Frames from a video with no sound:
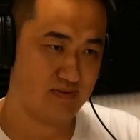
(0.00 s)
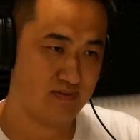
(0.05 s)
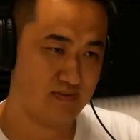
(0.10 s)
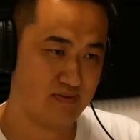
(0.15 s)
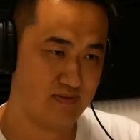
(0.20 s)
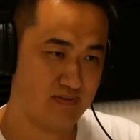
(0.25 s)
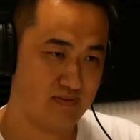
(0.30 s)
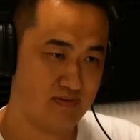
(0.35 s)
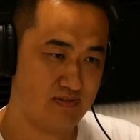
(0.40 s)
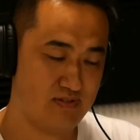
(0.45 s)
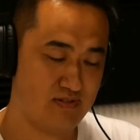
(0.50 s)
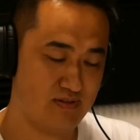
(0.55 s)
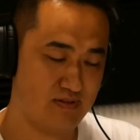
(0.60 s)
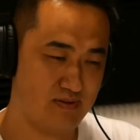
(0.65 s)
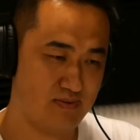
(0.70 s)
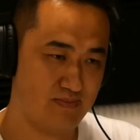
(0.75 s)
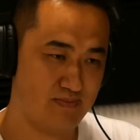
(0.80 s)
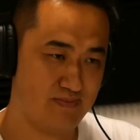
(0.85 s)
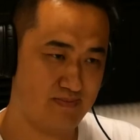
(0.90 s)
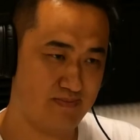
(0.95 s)
yeah.
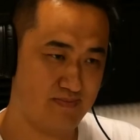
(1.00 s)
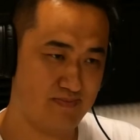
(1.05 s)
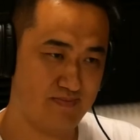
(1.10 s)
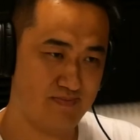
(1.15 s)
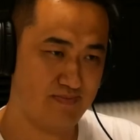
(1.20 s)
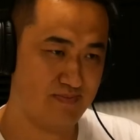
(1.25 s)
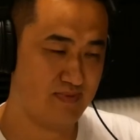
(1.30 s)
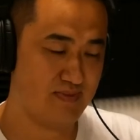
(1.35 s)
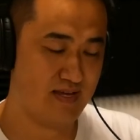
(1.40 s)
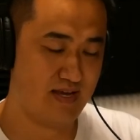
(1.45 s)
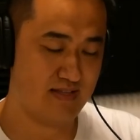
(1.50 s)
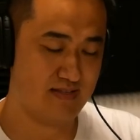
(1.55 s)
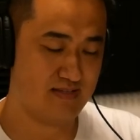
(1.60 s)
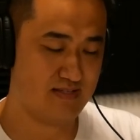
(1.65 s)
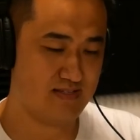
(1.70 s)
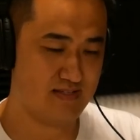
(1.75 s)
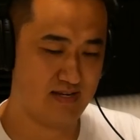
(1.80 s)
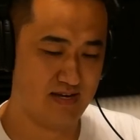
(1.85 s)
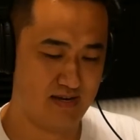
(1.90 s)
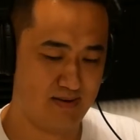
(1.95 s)
So
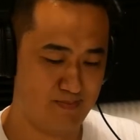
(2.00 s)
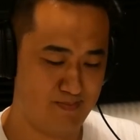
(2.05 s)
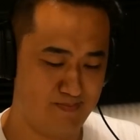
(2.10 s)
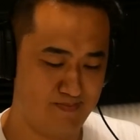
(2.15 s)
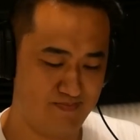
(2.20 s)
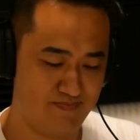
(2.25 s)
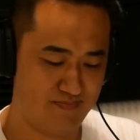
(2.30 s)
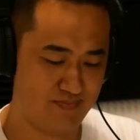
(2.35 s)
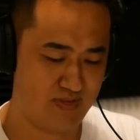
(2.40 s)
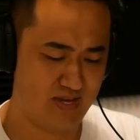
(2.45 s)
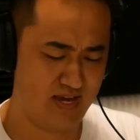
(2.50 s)
that's, um,